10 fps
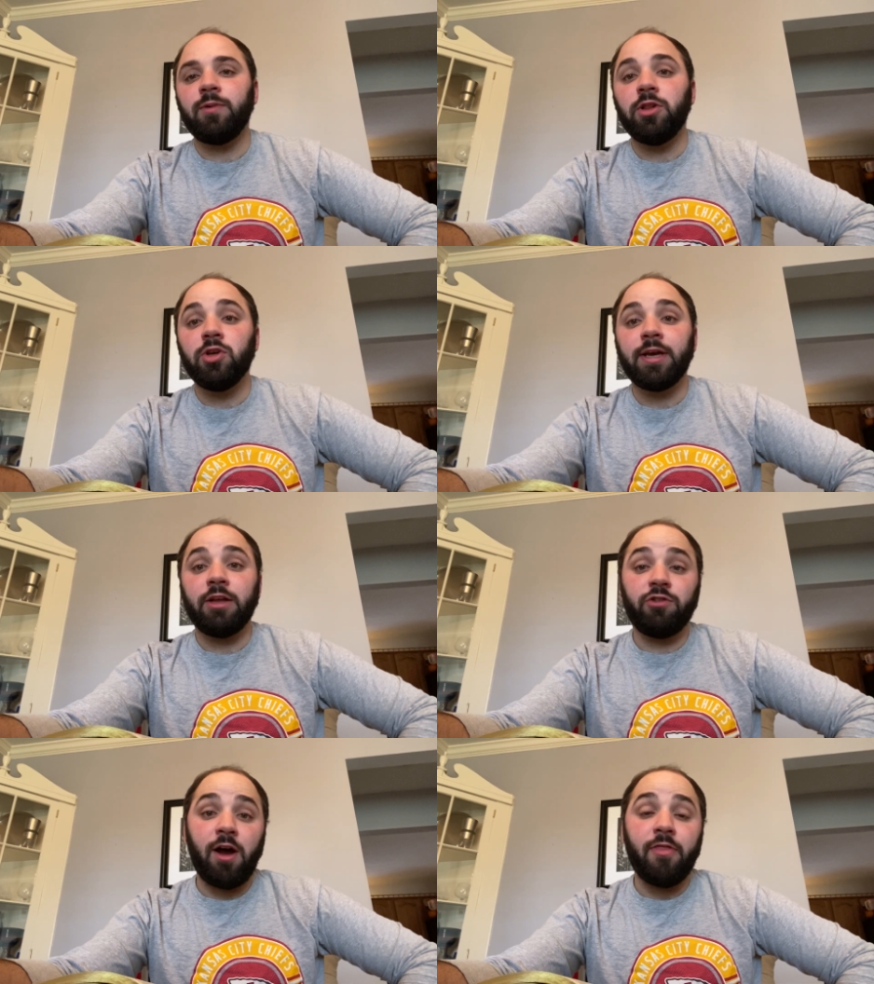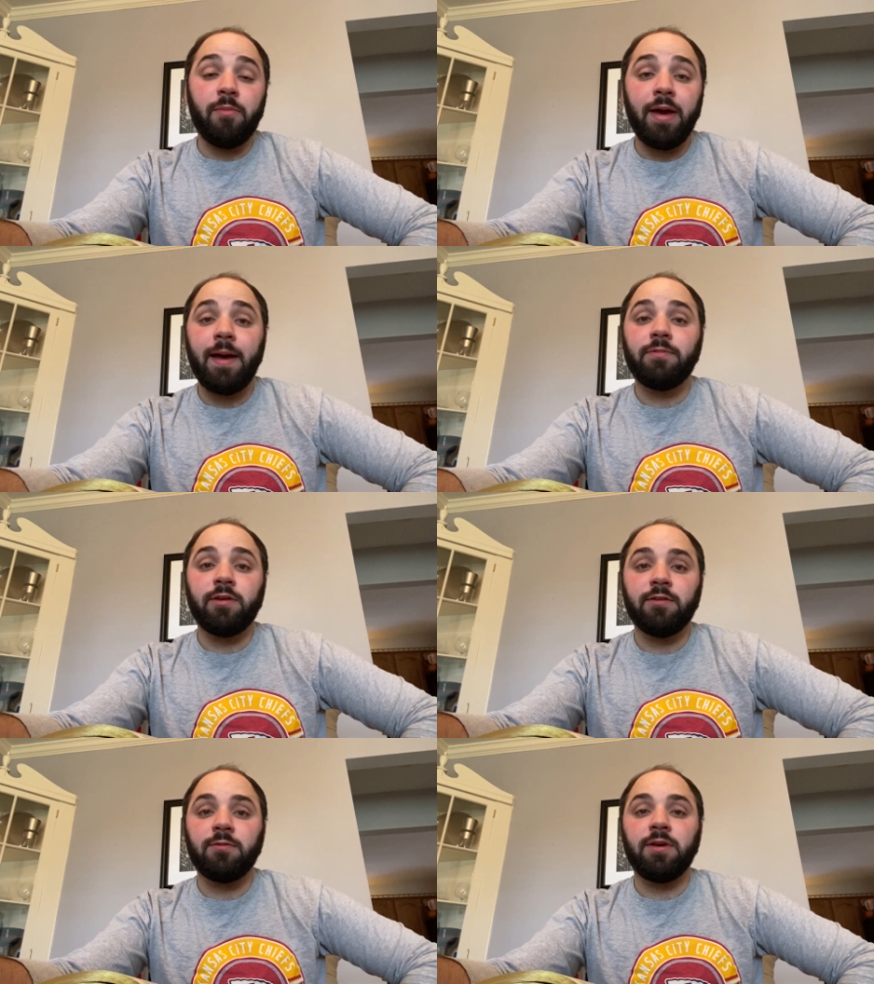We look at John the
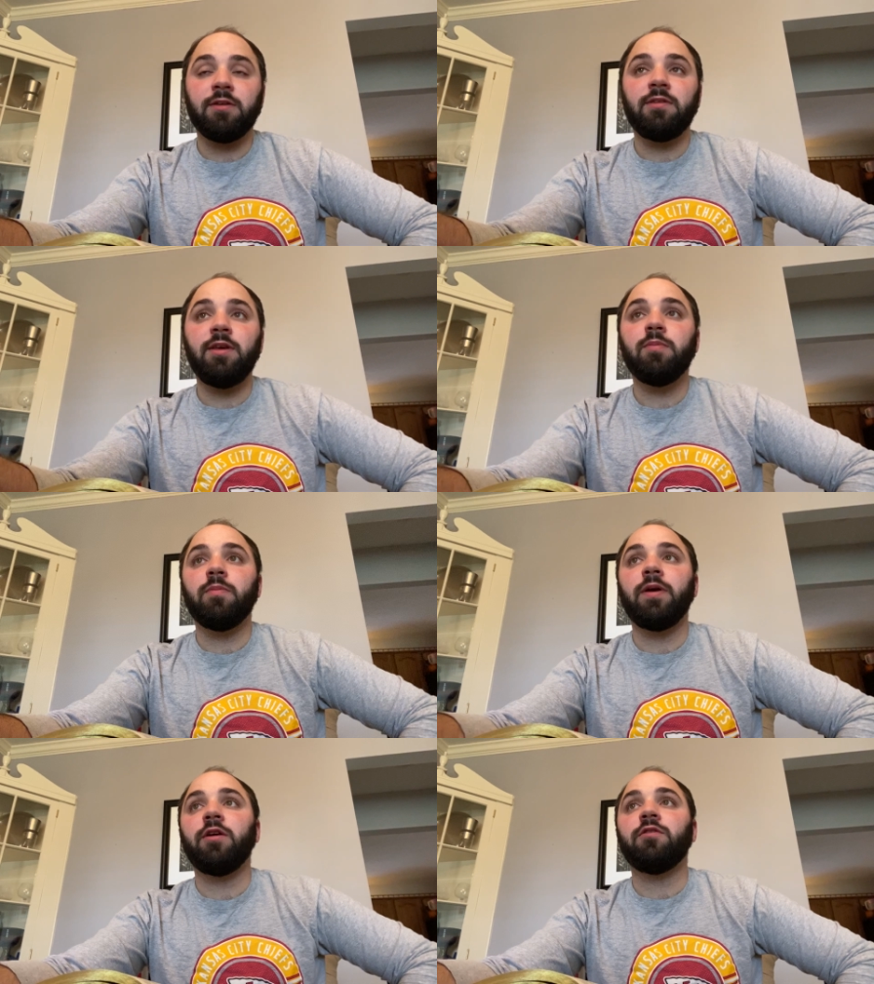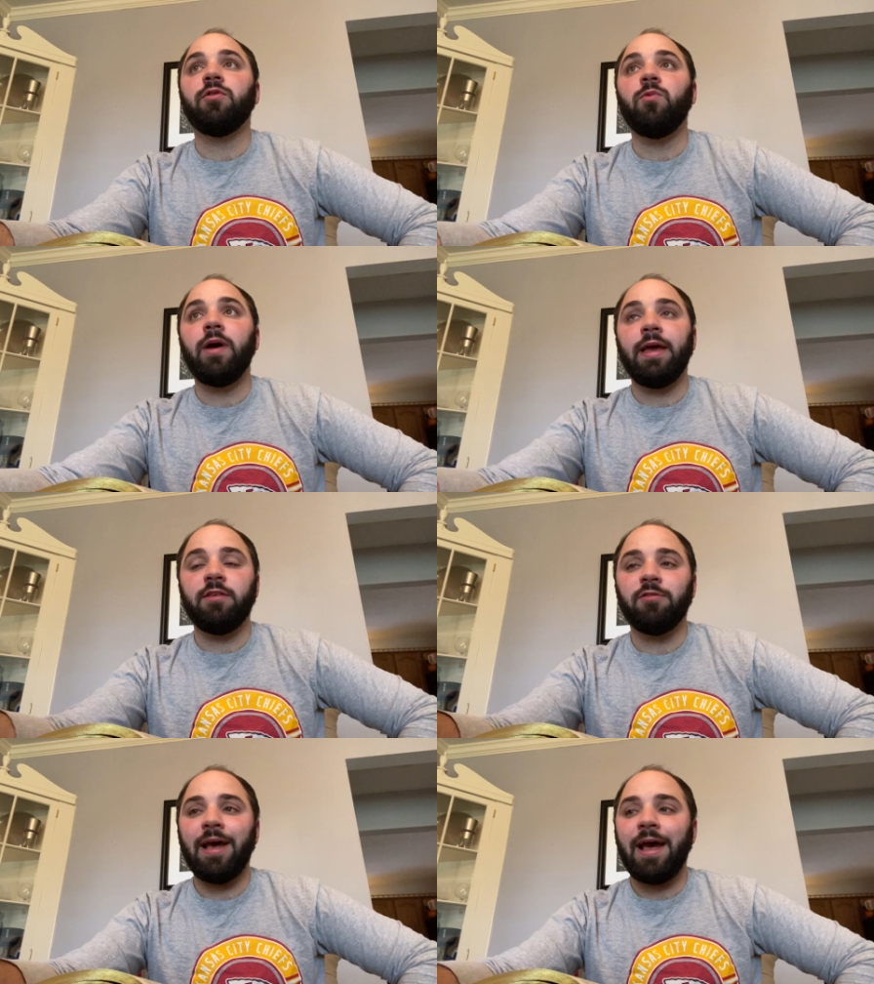Baptist because he prepares the way.
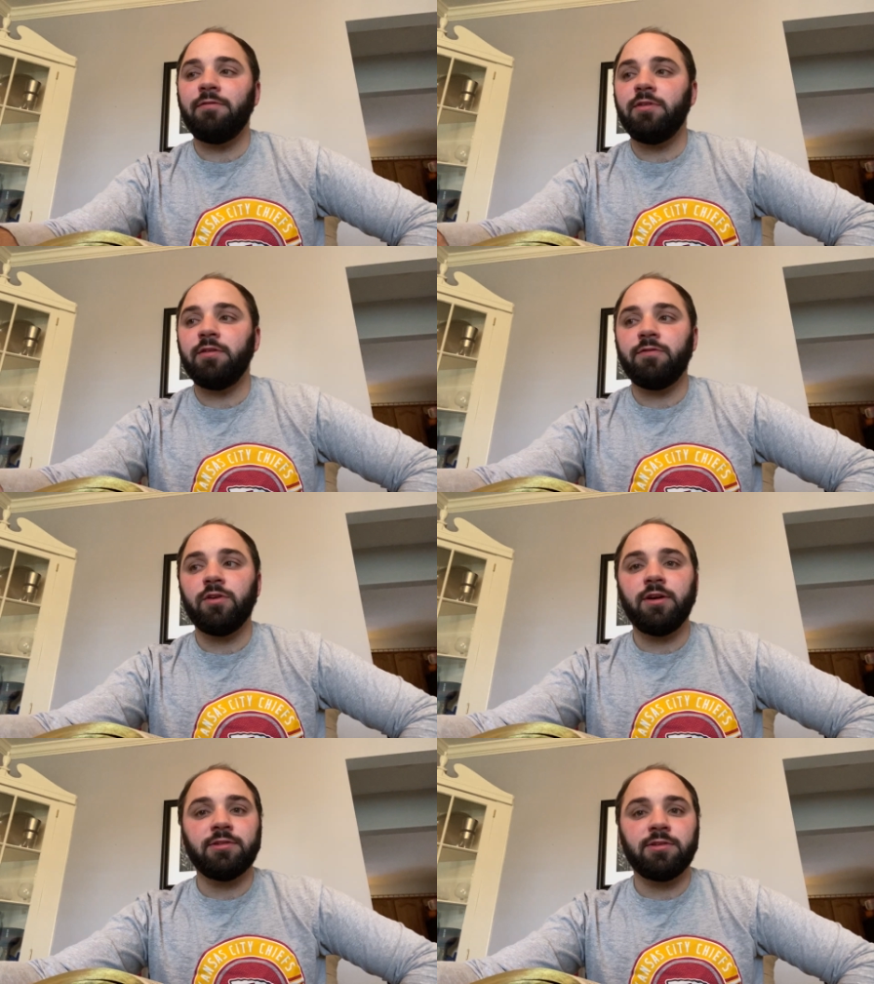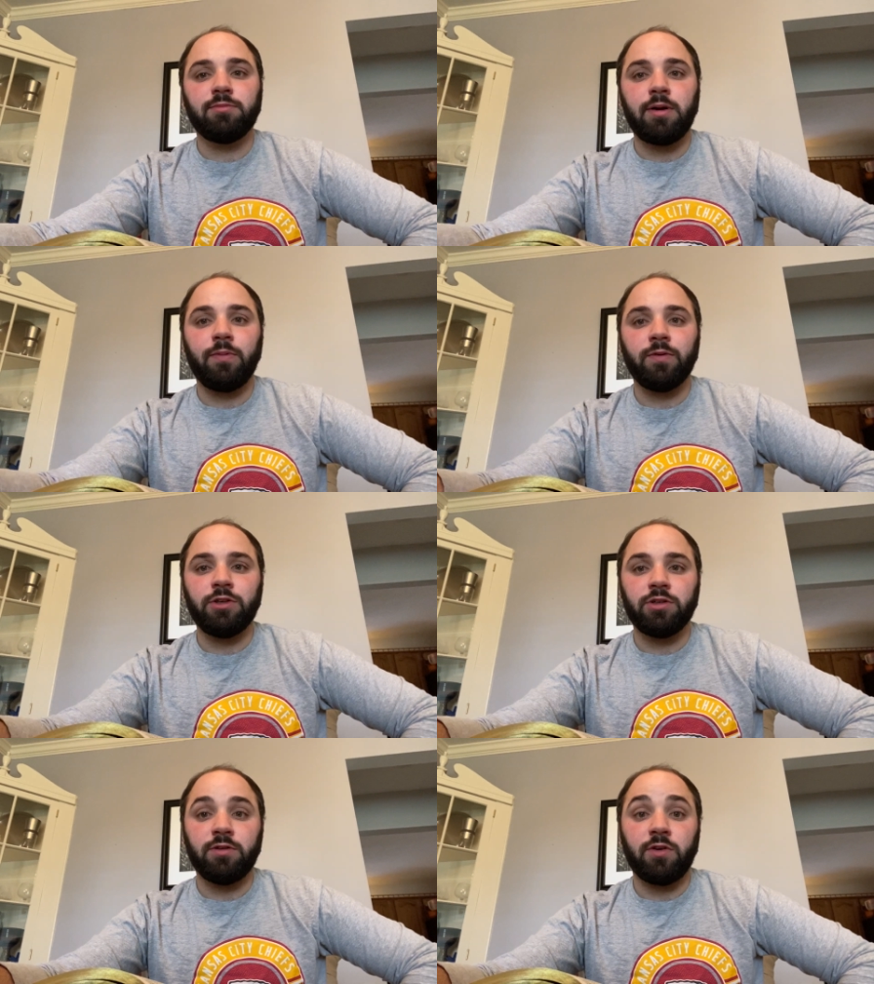And so Advent for us is a
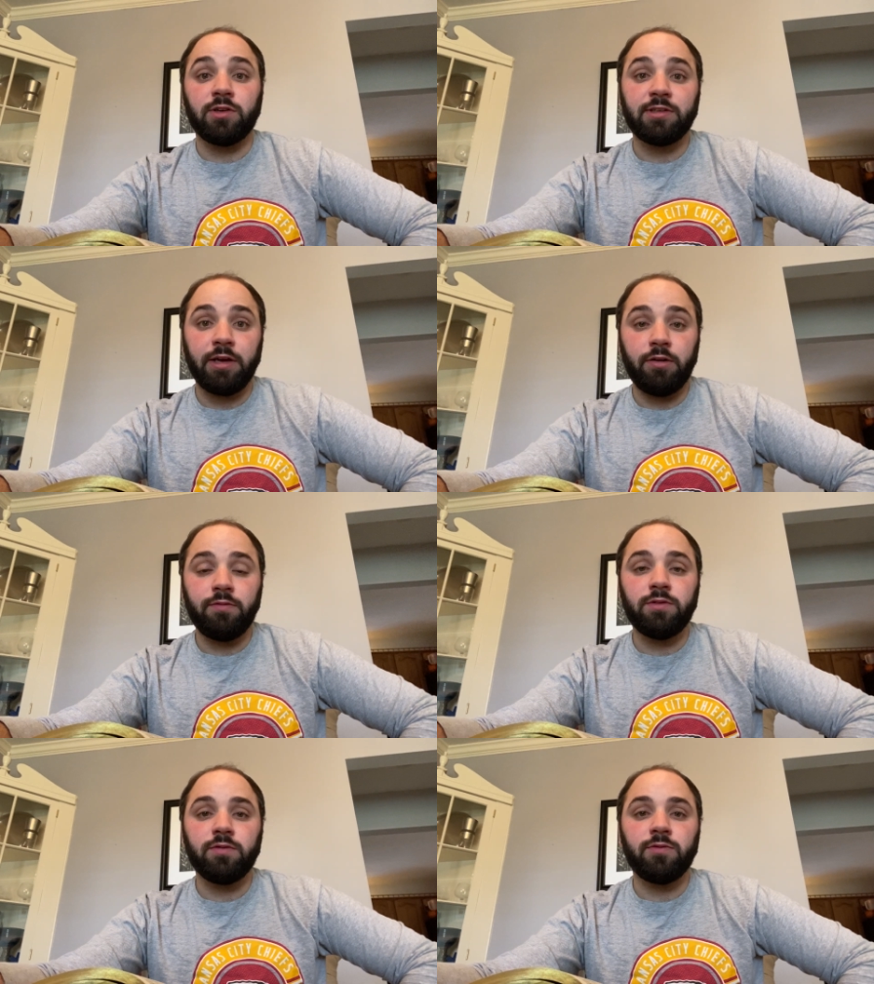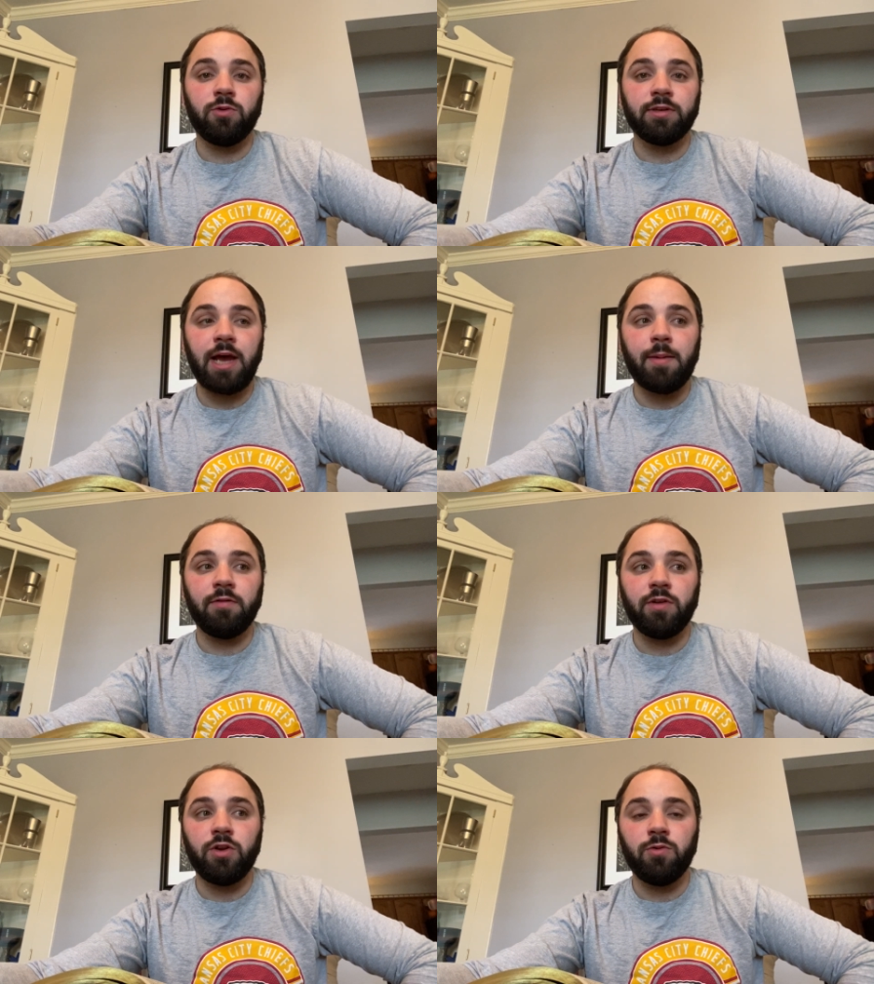preparation of ourselves for a time
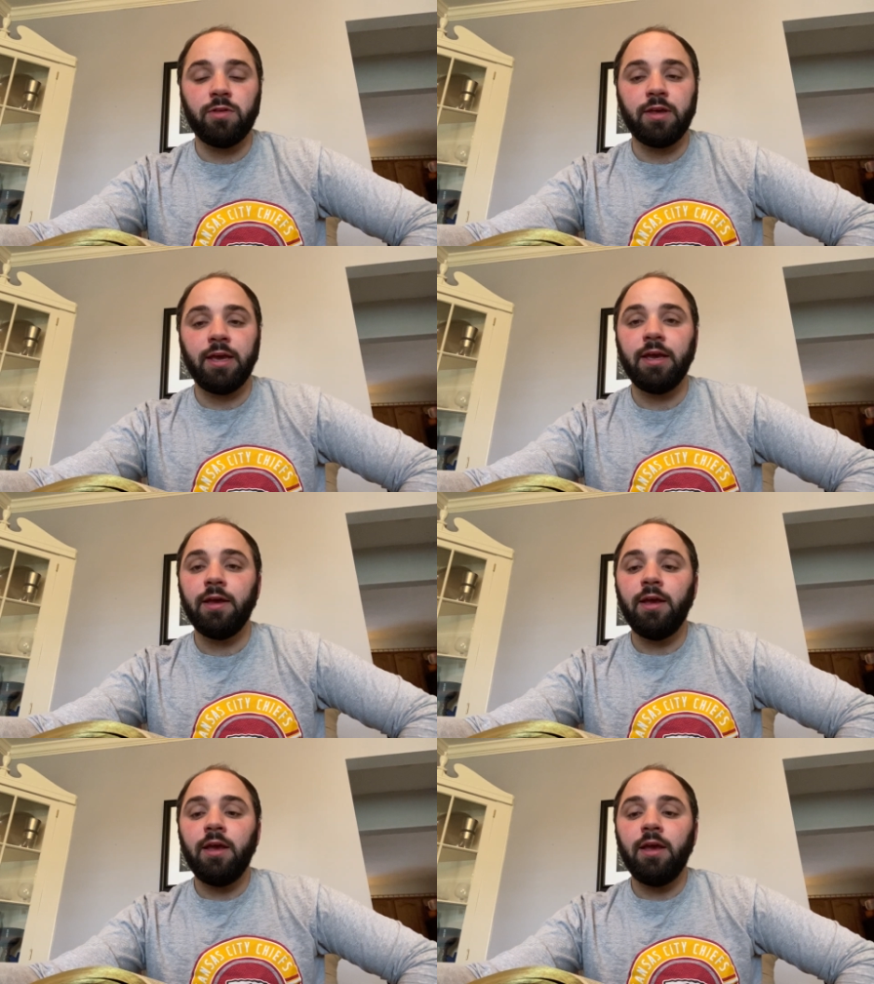of a new thing.